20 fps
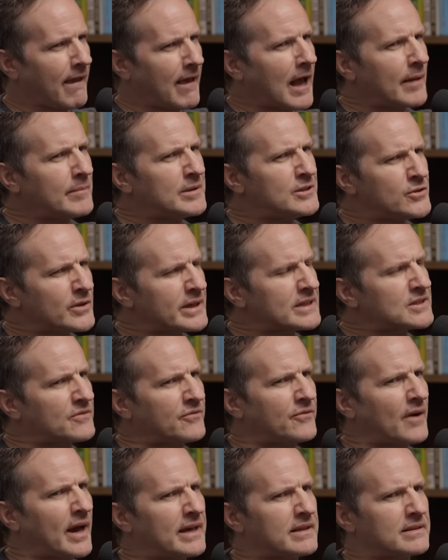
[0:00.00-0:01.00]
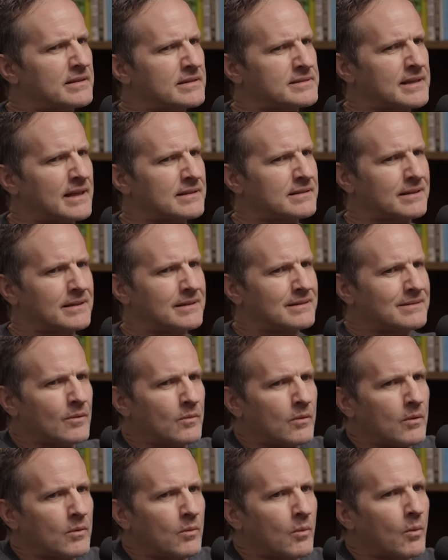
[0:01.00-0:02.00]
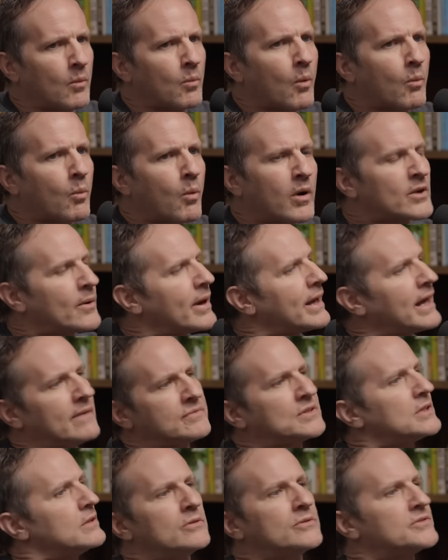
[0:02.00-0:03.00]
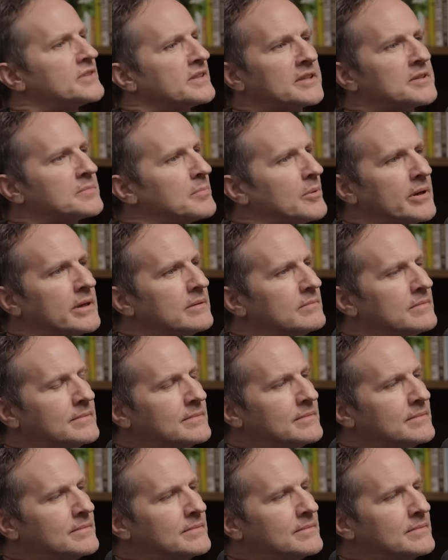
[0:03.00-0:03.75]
Do you get defiant in the sense that, what do I have to lose at this point?